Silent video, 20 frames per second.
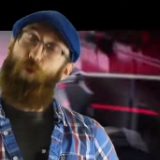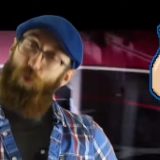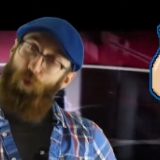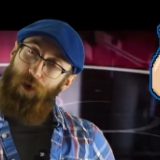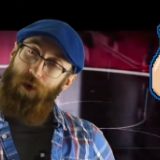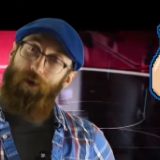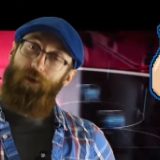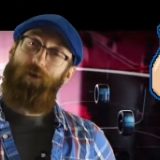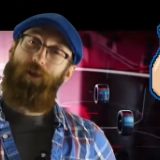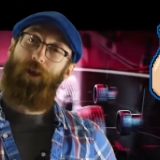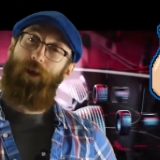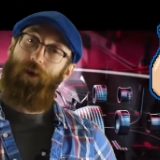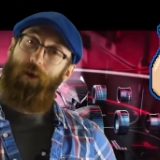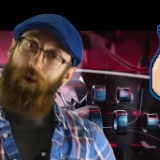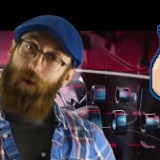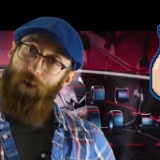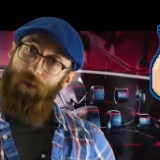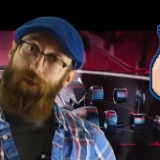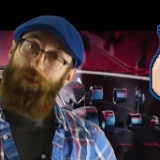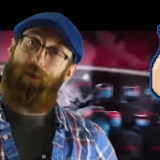weirdly
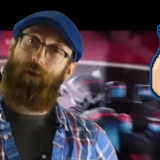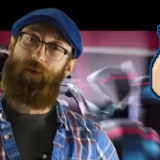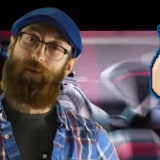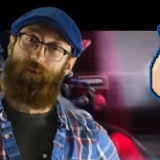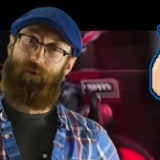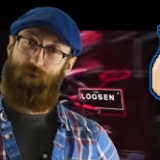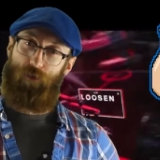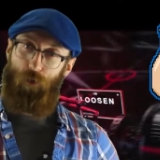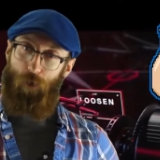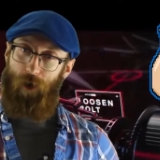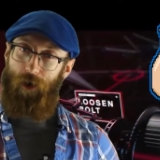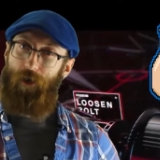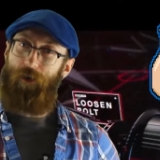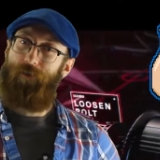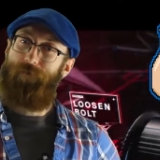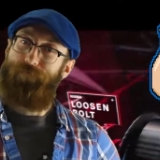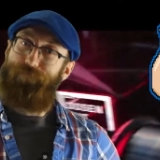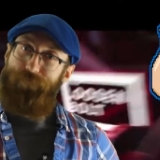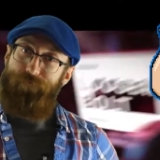got this, Square.